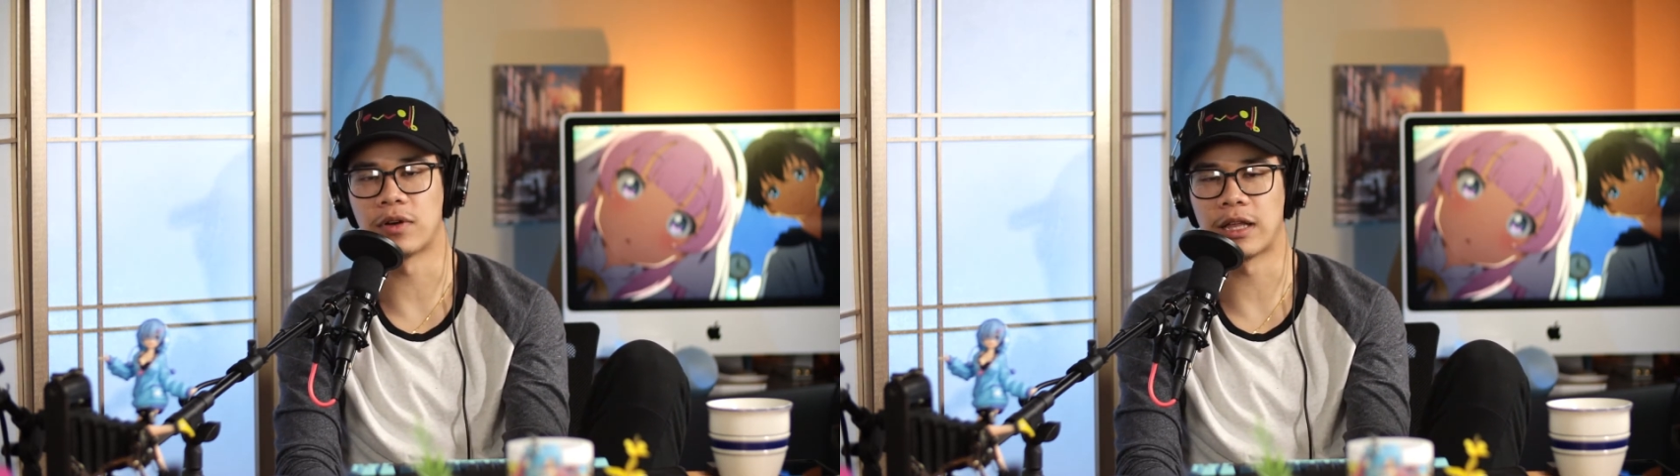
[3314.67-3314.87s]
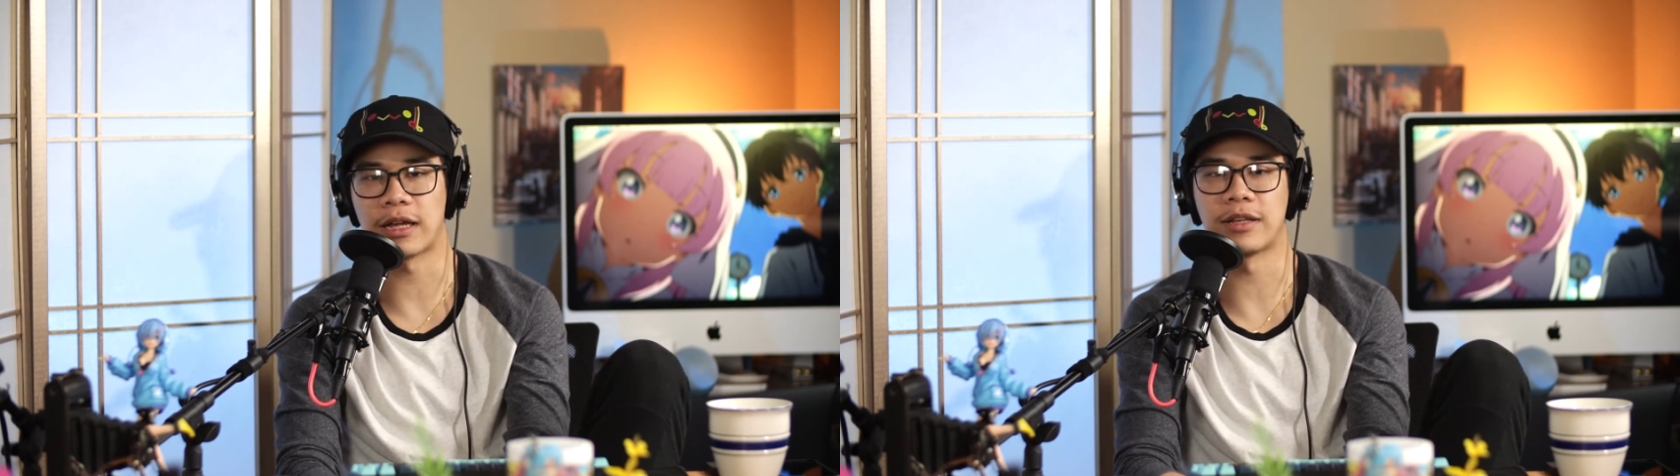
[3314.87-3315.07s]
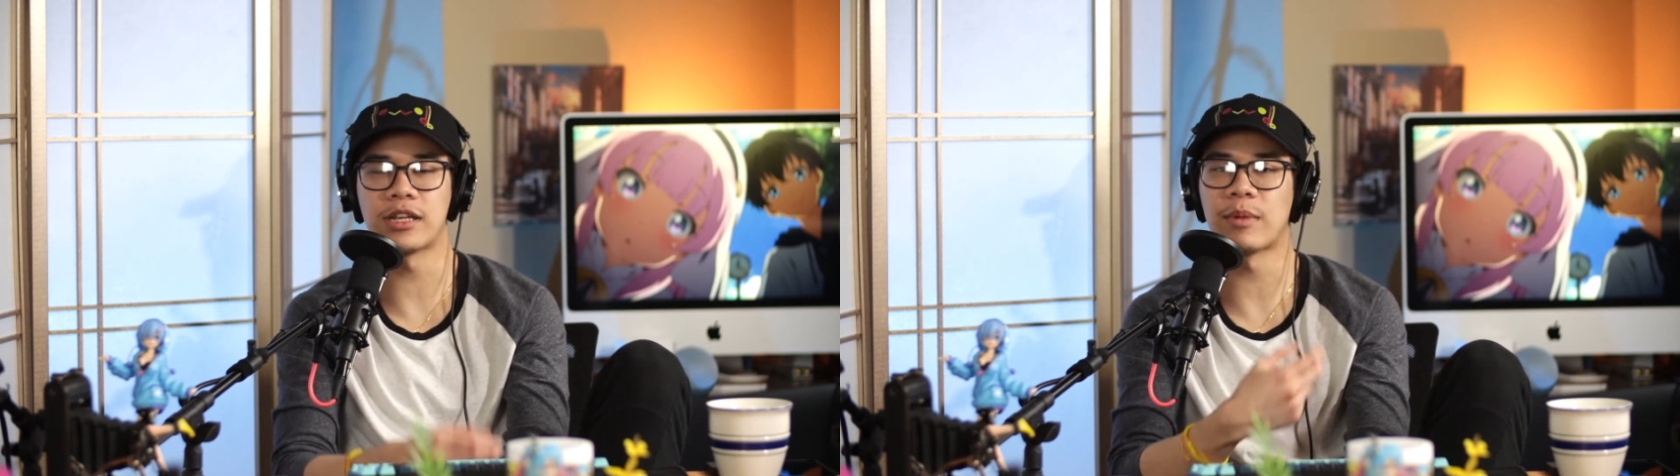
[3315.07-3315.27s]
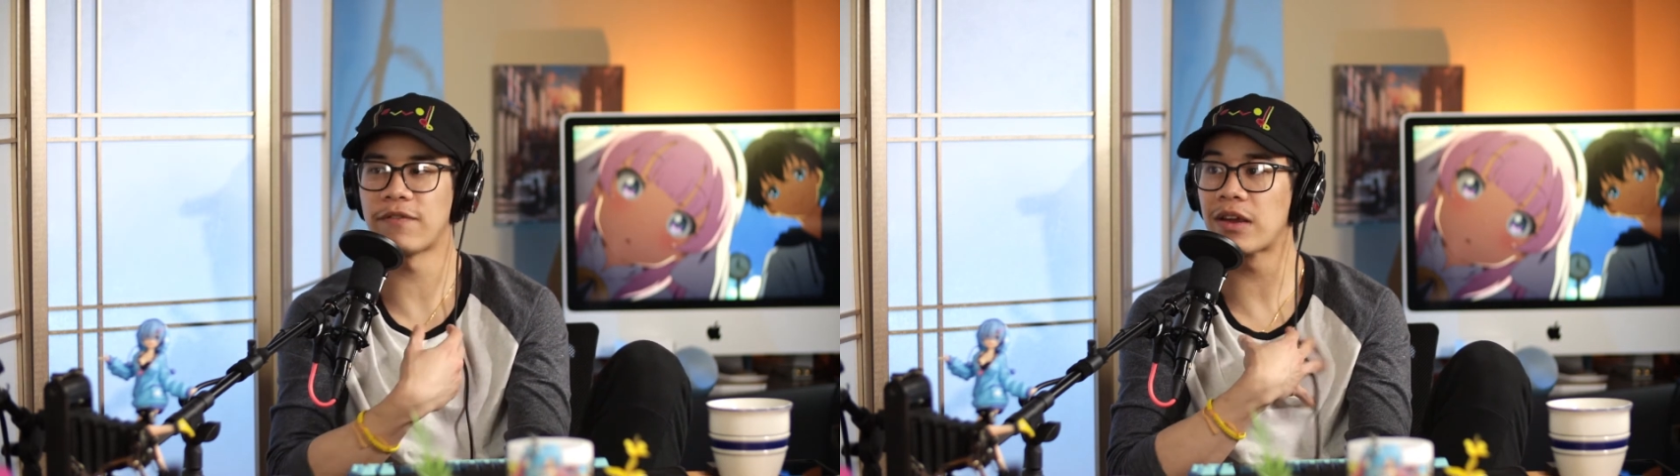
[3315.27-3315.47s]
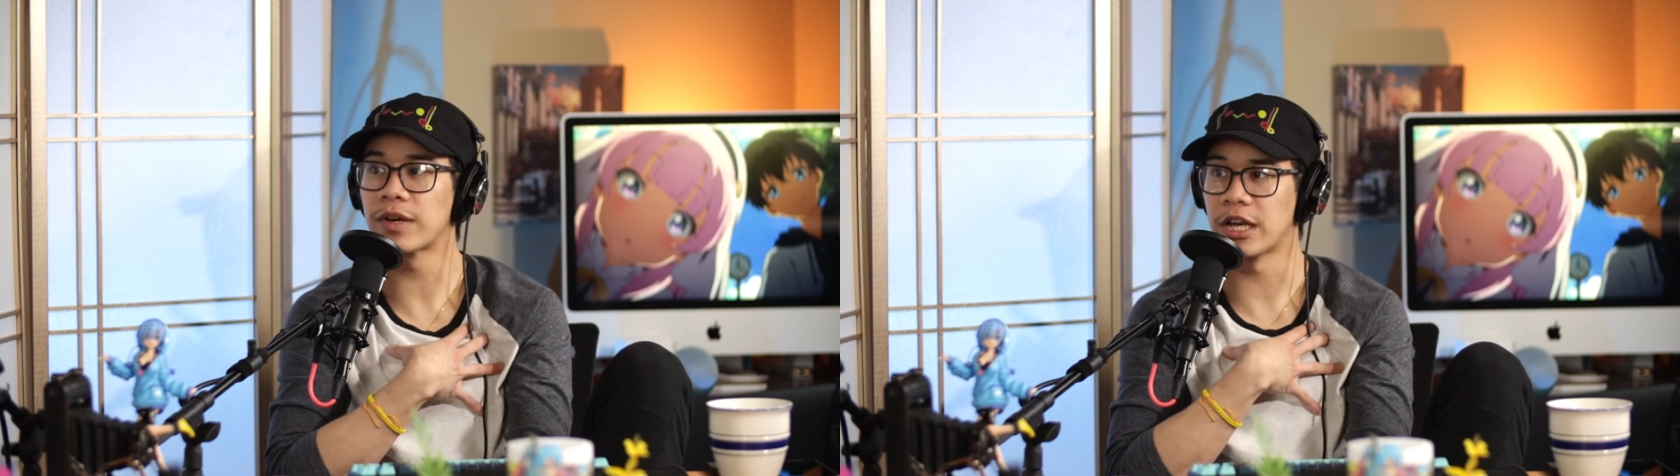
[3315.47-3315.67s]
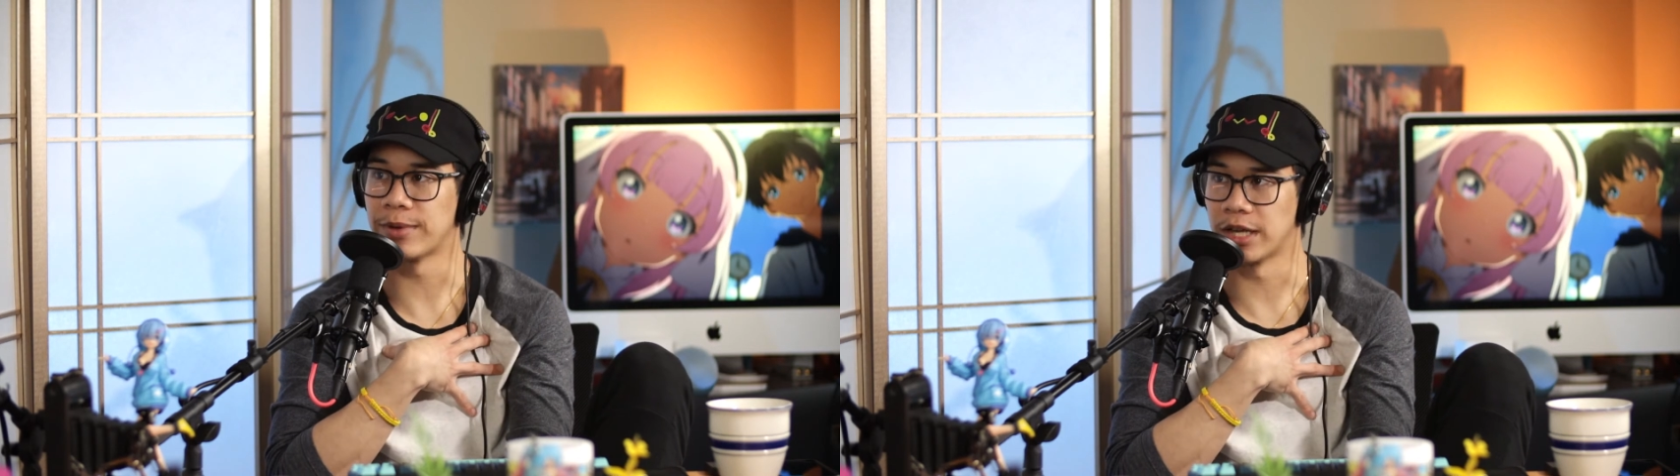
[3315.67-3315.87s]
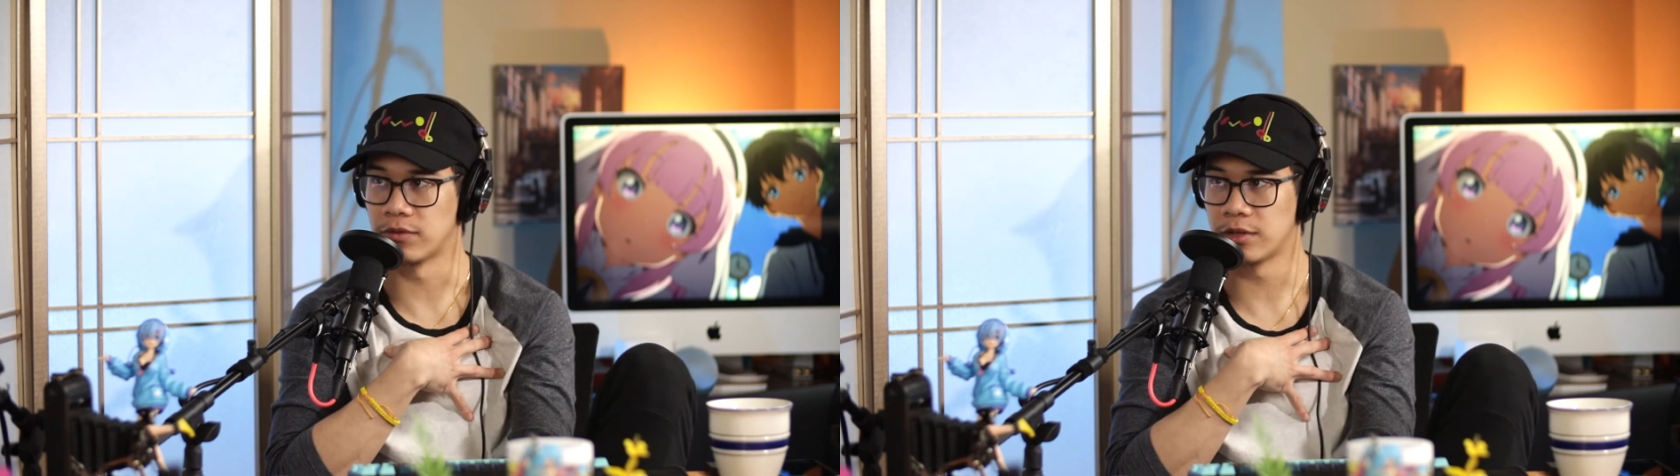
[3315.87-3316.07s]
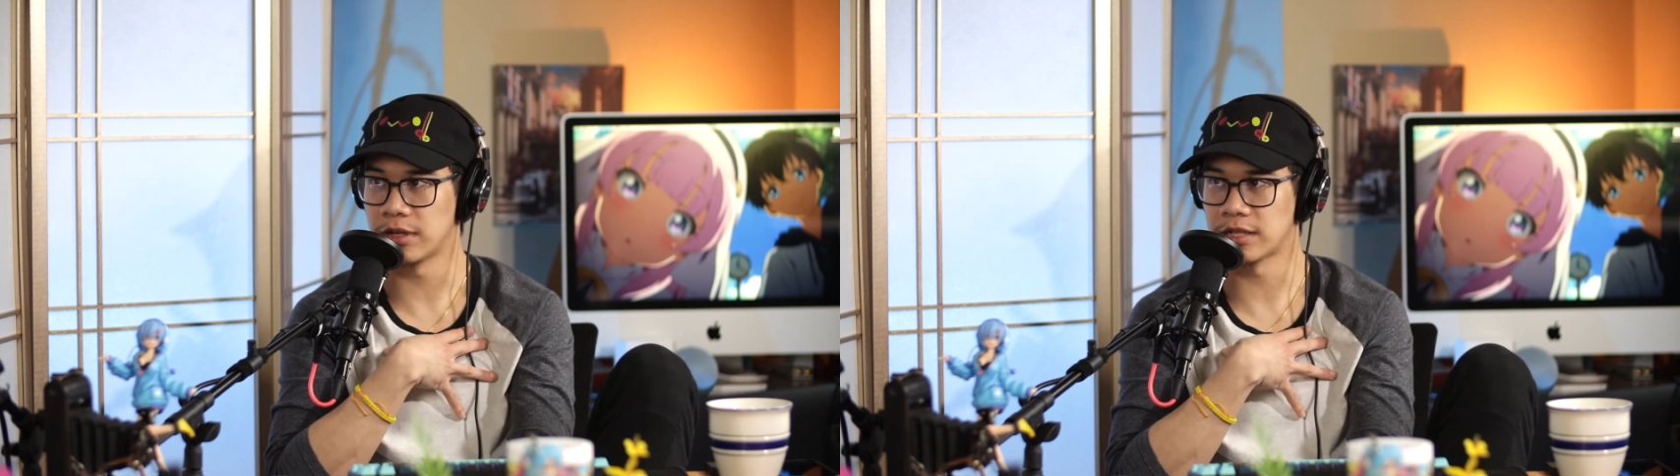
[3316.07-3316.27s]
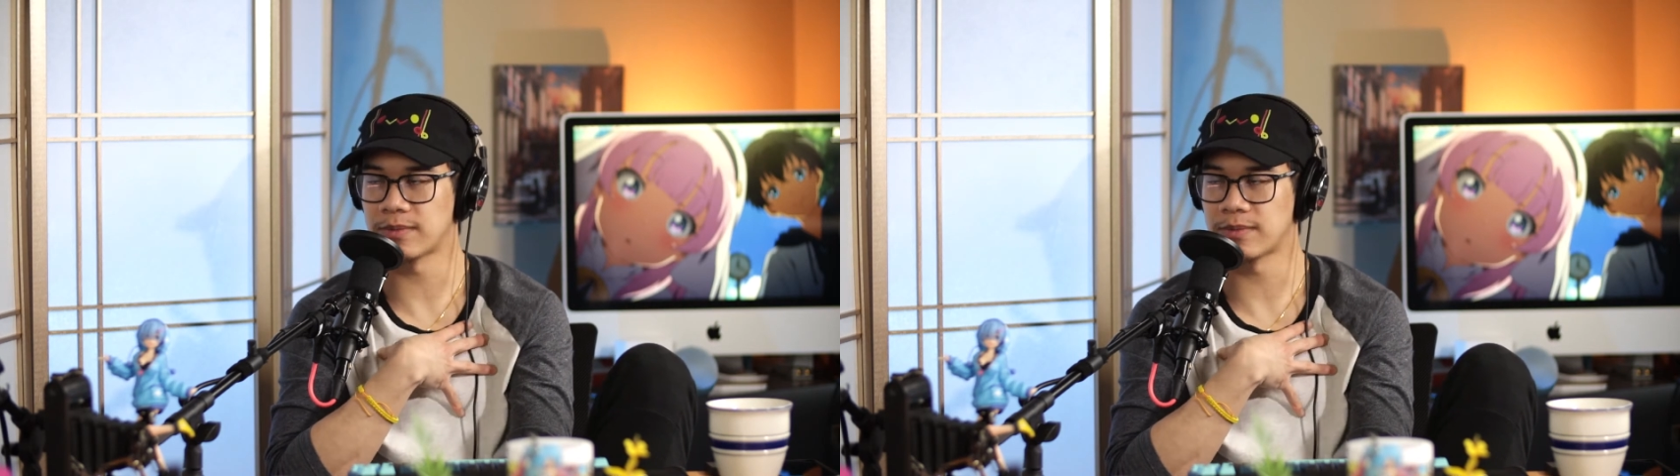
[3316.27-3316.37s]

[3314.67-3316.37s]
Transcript: Like, it's not my favorite anime ever.